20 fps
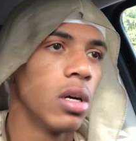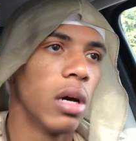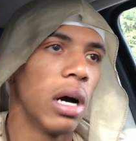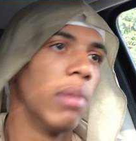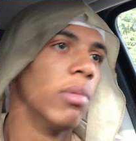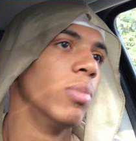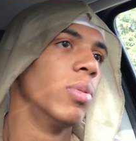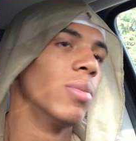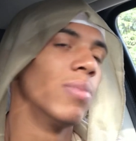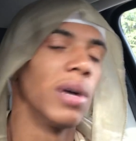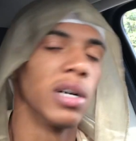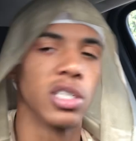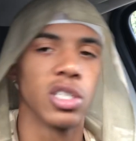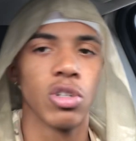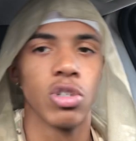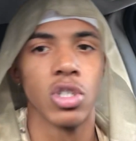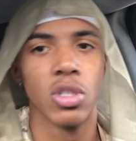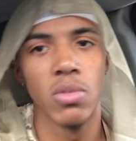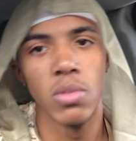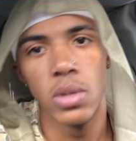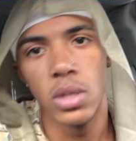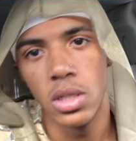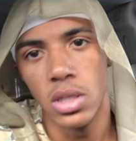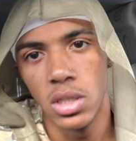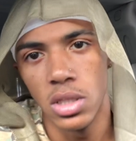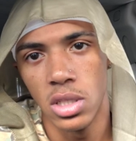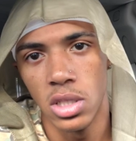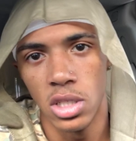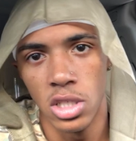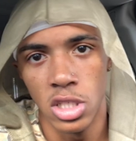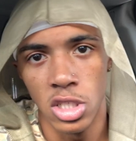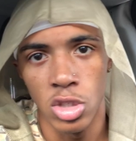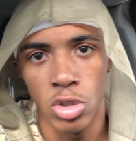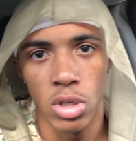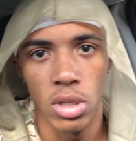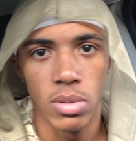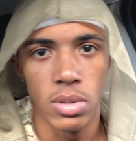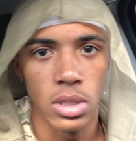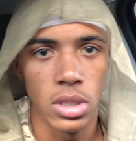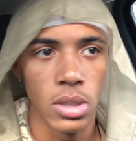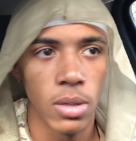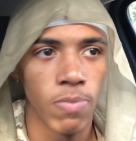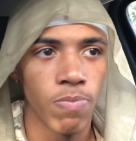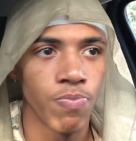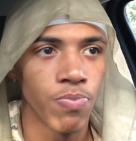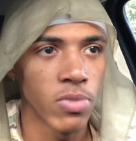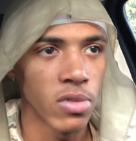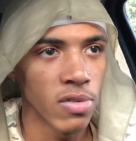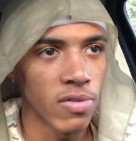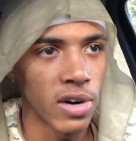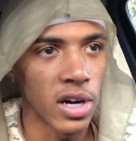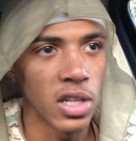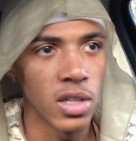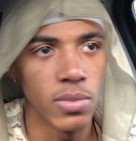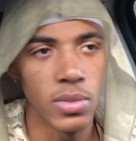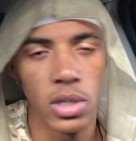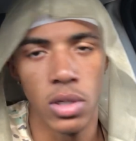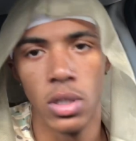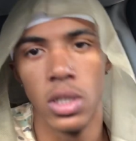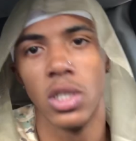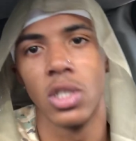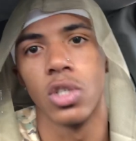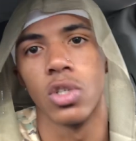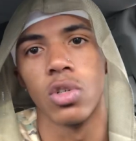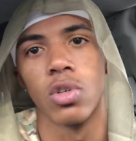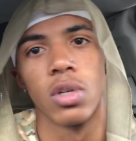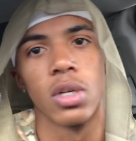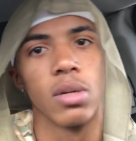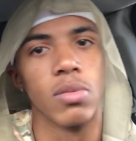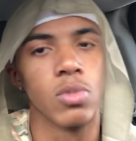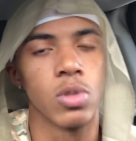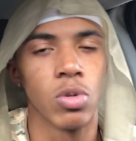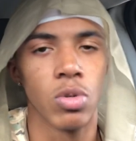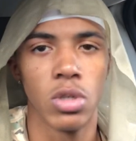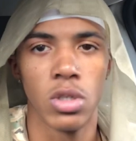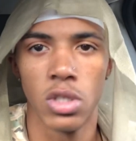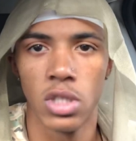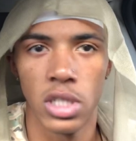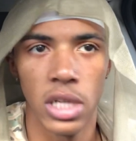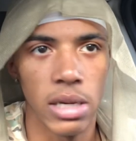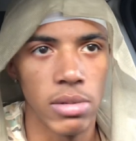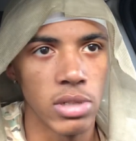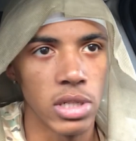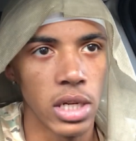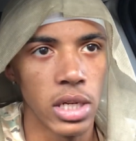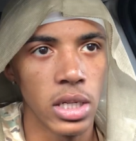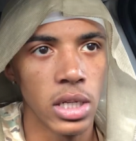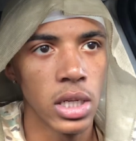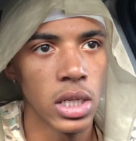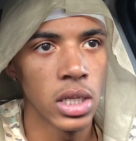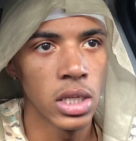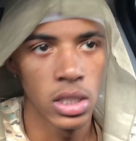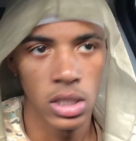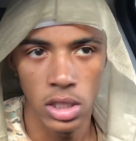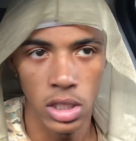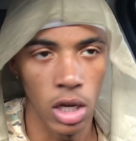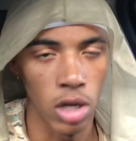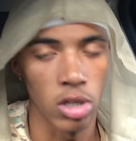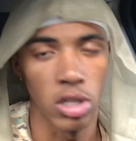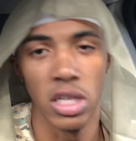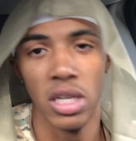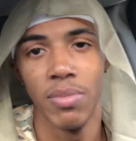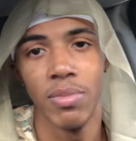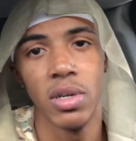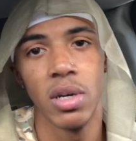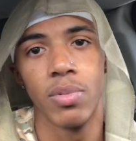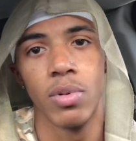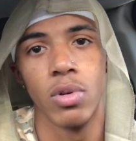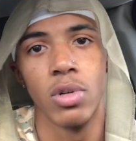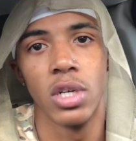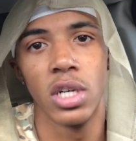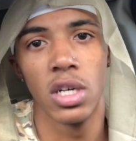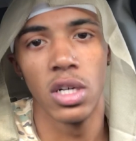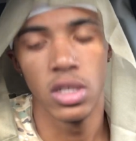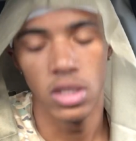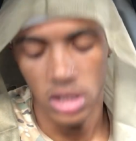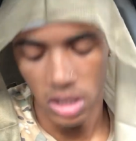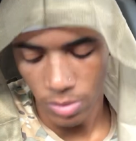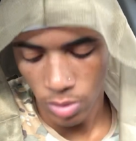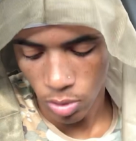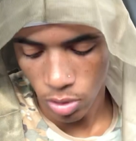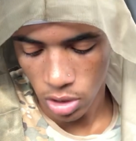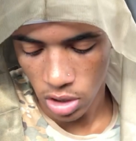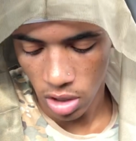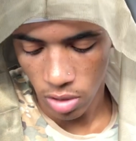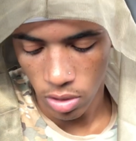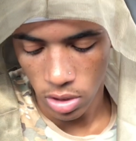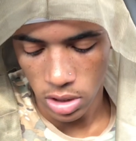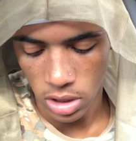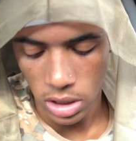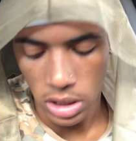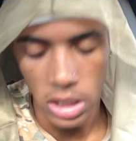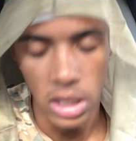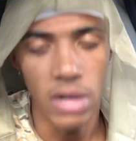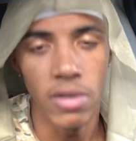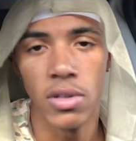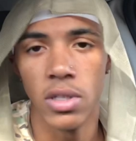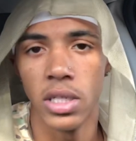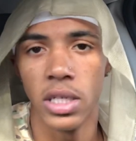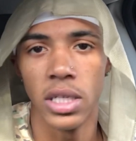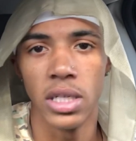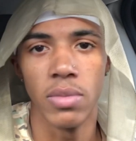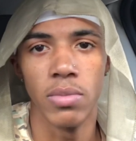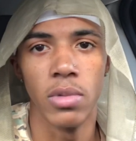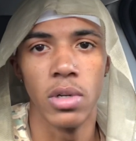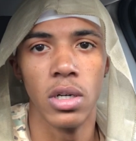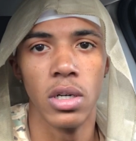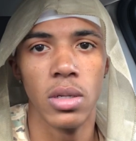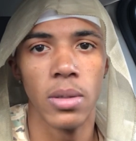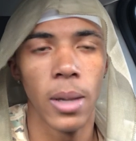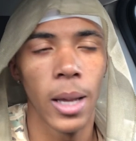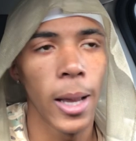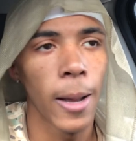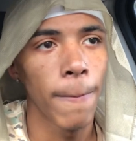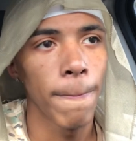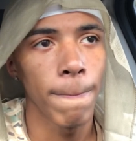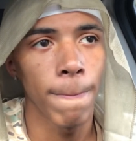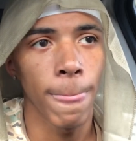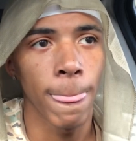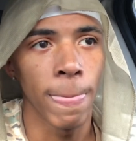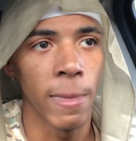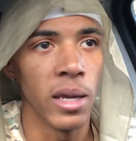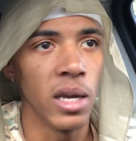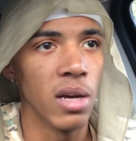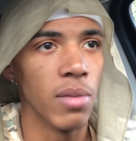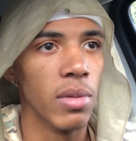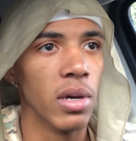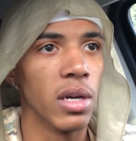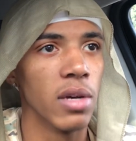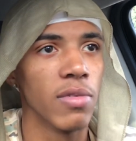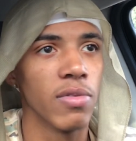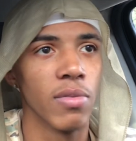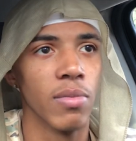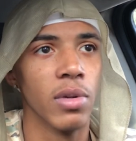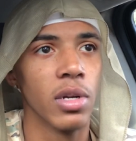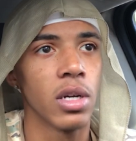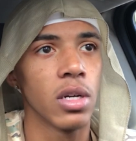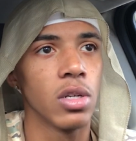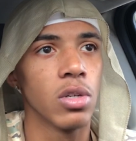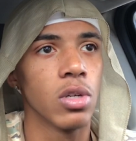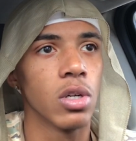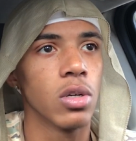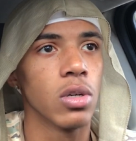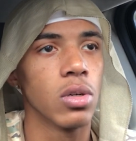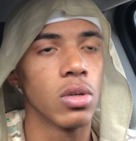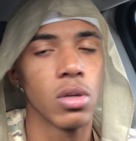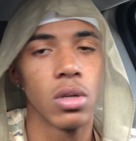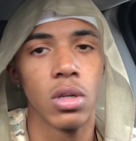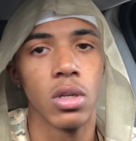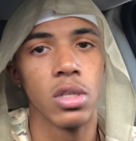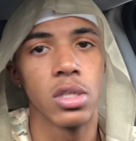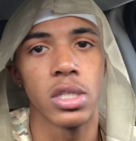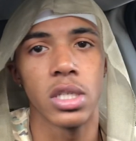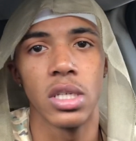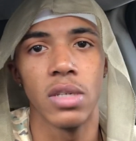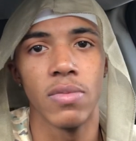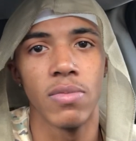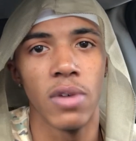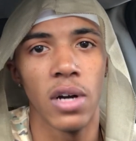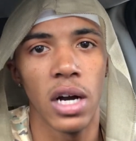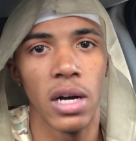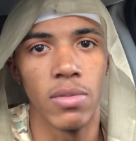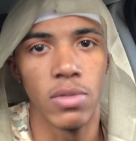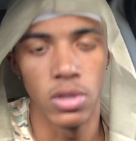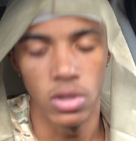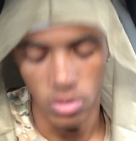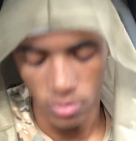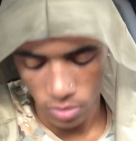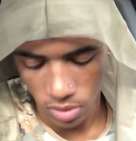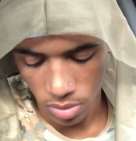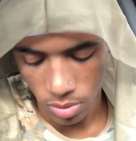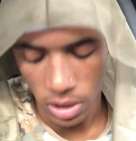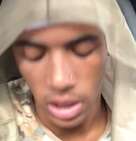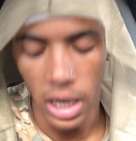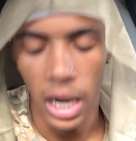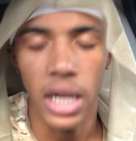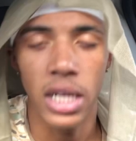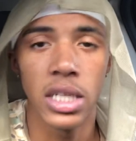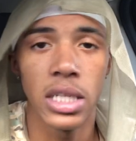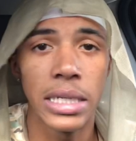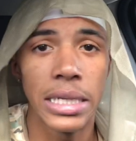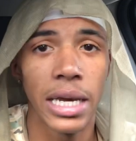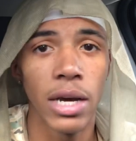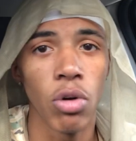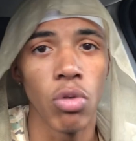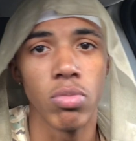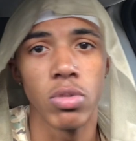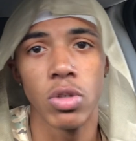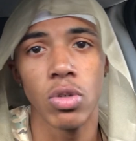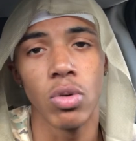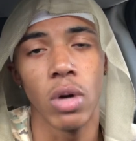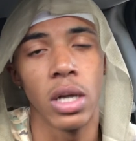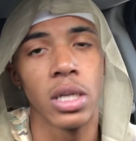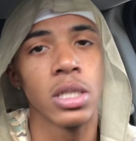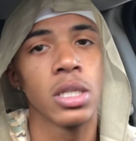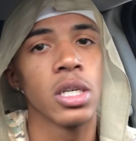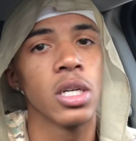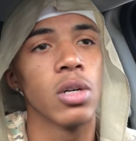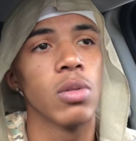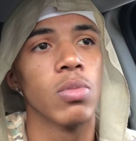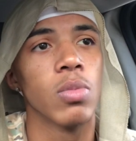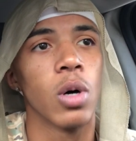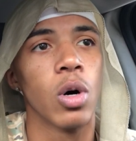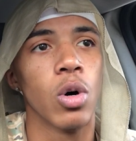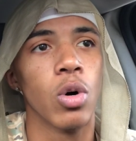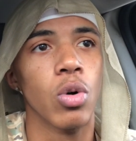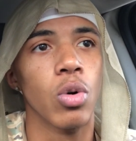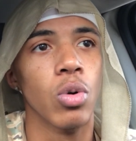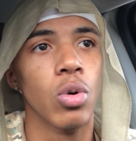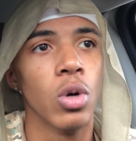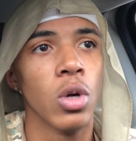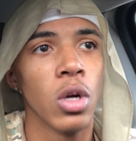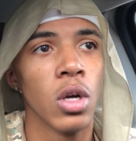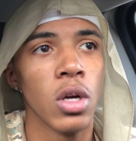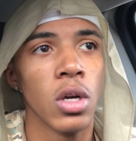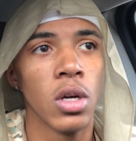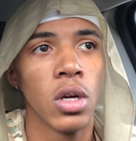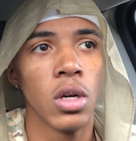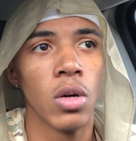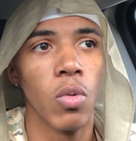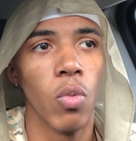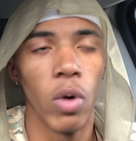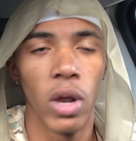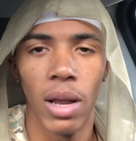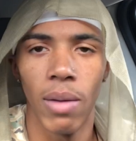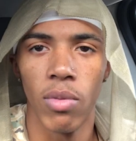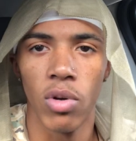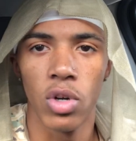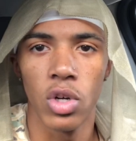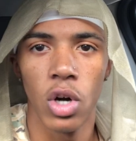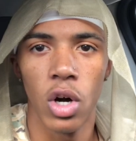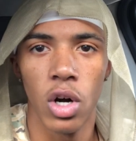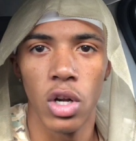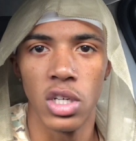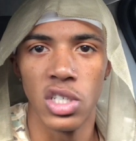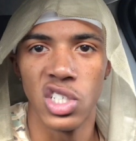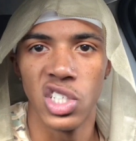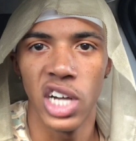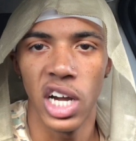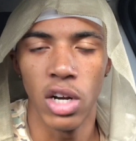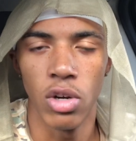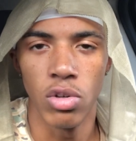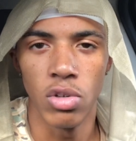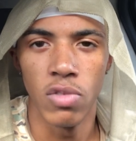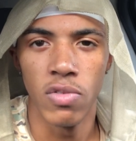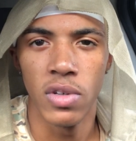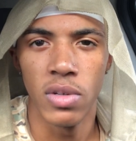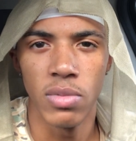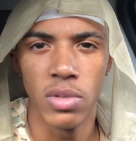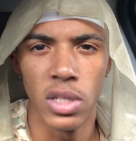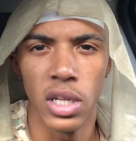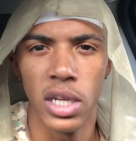I'm gonna put my social medias in the description. Follow me on Instagram, Twitter, Snapchat. Y'all can hit me up on there. Tell me what y'all want to see and everything. But yeah, man, from there, you know, just keep vibing. You feel me? And I need help too. I need help on what I'm gonna call this channel. You feel me?